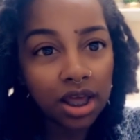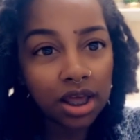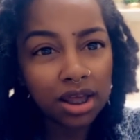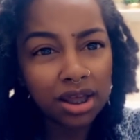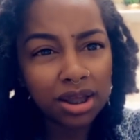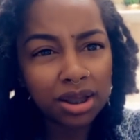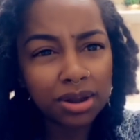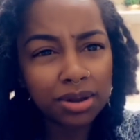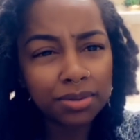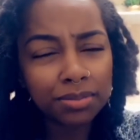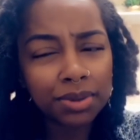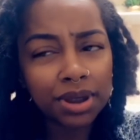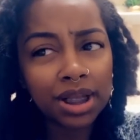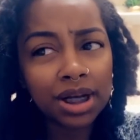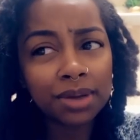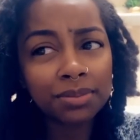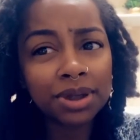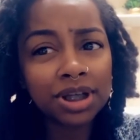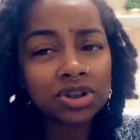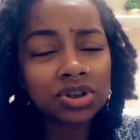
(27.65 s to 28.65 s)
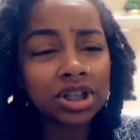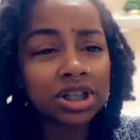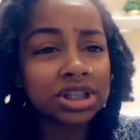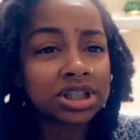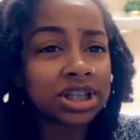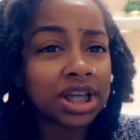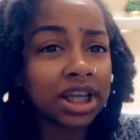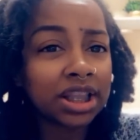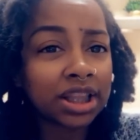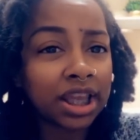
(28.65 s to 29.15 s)
Um and I'm not trying to
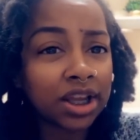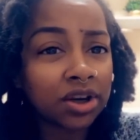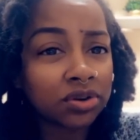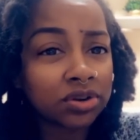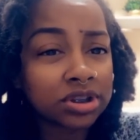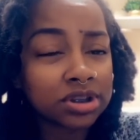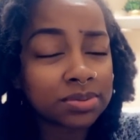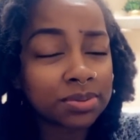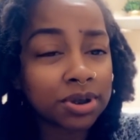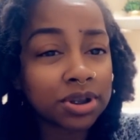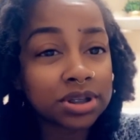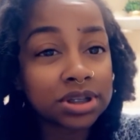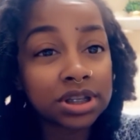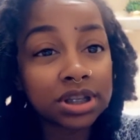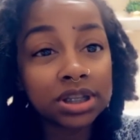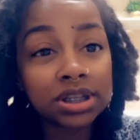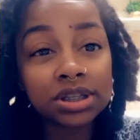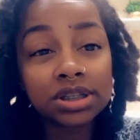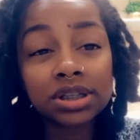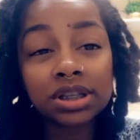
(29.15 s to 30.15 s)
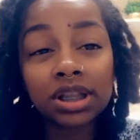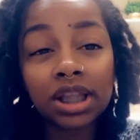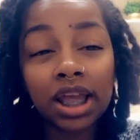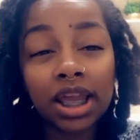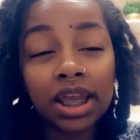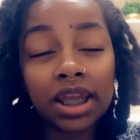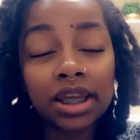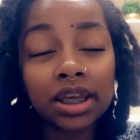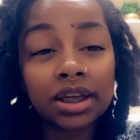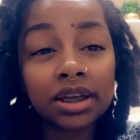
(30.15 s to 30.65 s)
shine light on this person to,
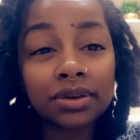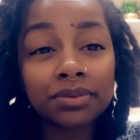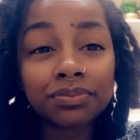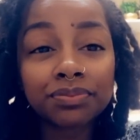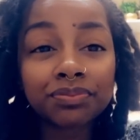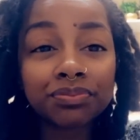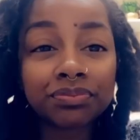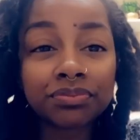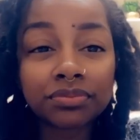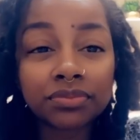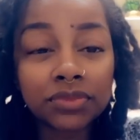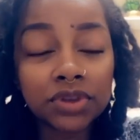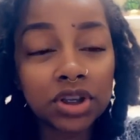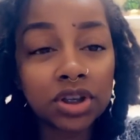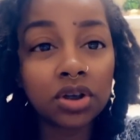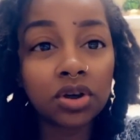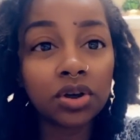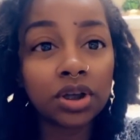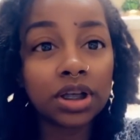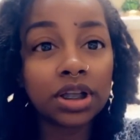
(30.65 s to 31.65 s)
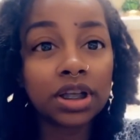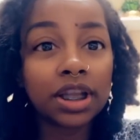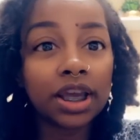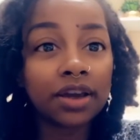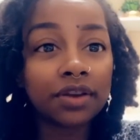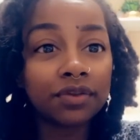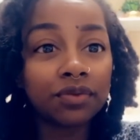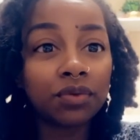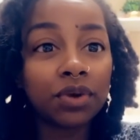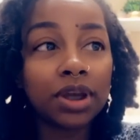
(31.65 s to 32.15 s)
like, you know, in a
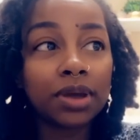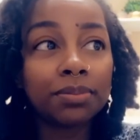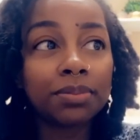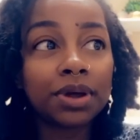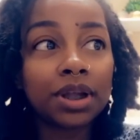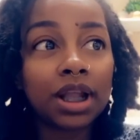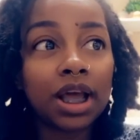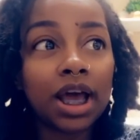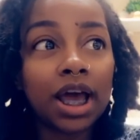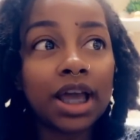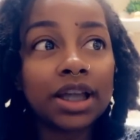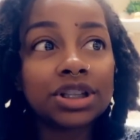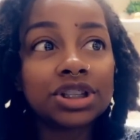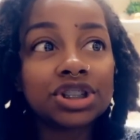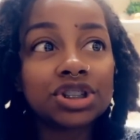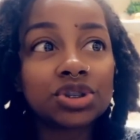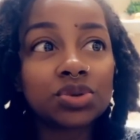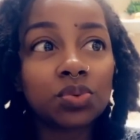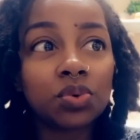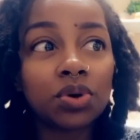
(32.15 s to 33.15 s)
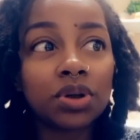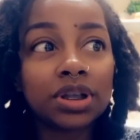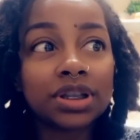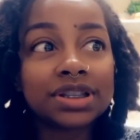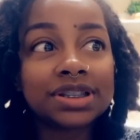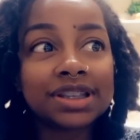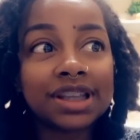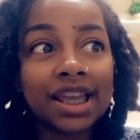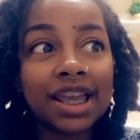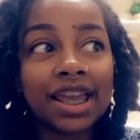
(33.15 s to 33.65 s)
negative way, but I just want to
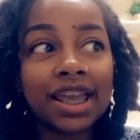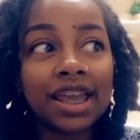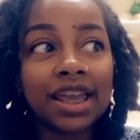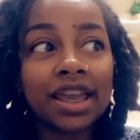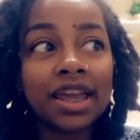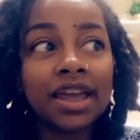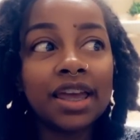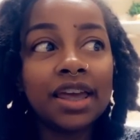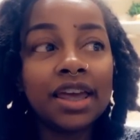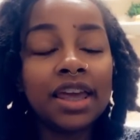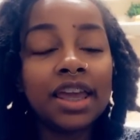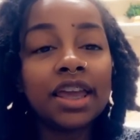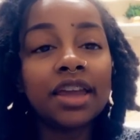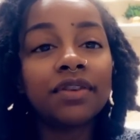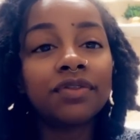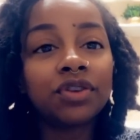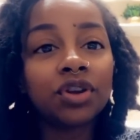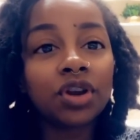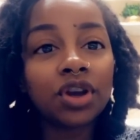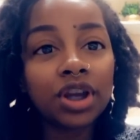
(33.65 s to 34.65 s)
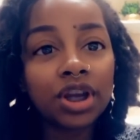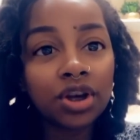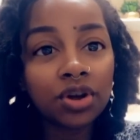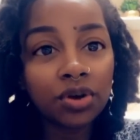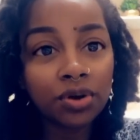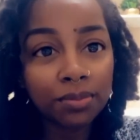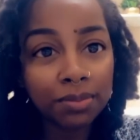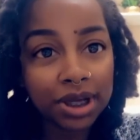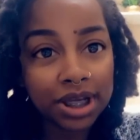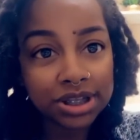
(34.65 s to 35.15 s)
say, if you're here
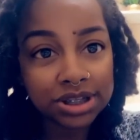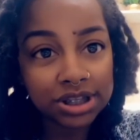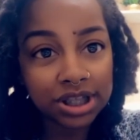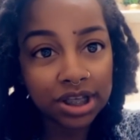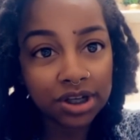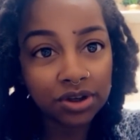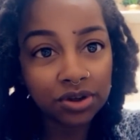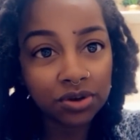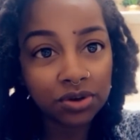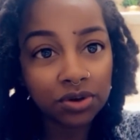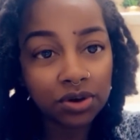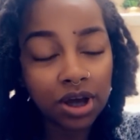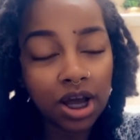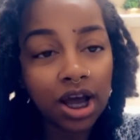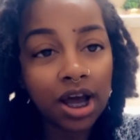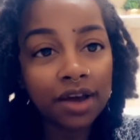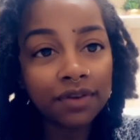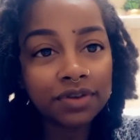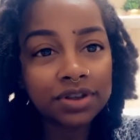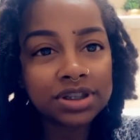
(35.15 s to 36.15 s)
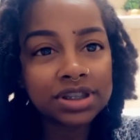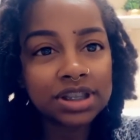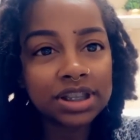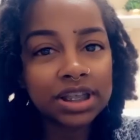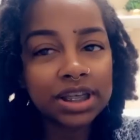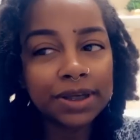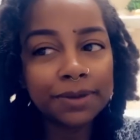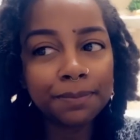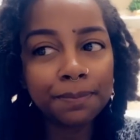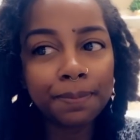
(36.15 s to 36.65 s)
on my channel,
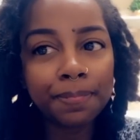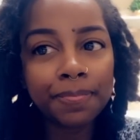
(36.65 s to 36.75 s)
obviously